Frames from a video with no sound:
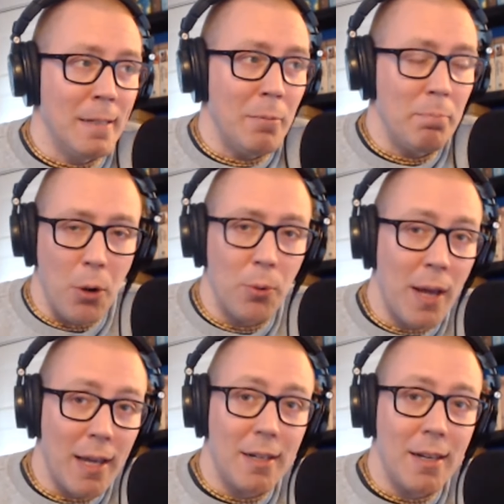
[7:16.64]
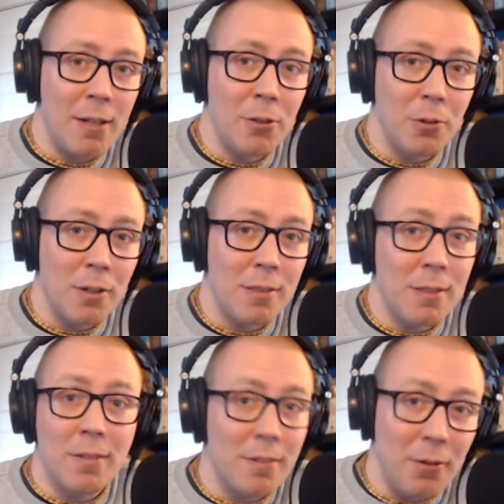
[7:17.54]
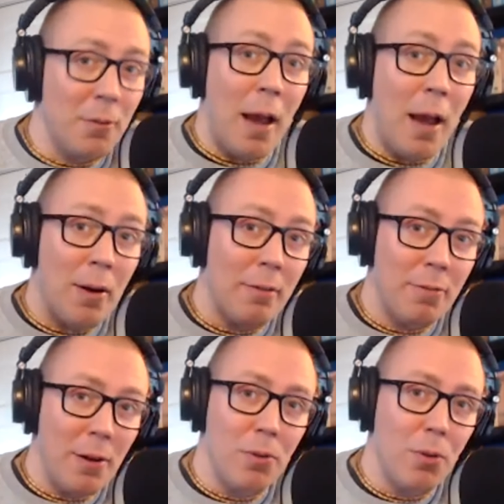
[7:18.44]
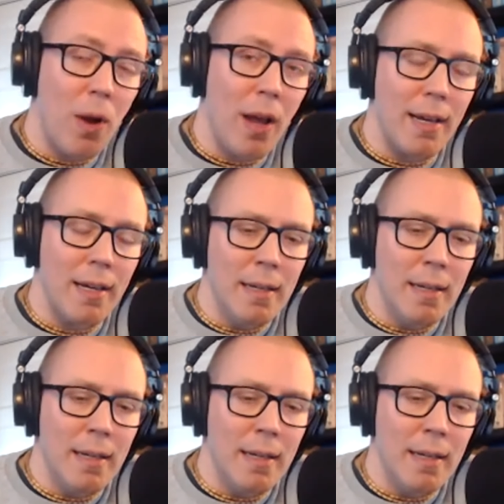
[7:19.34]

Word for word: boneheaded ignorance. And, you know, now I've found the way.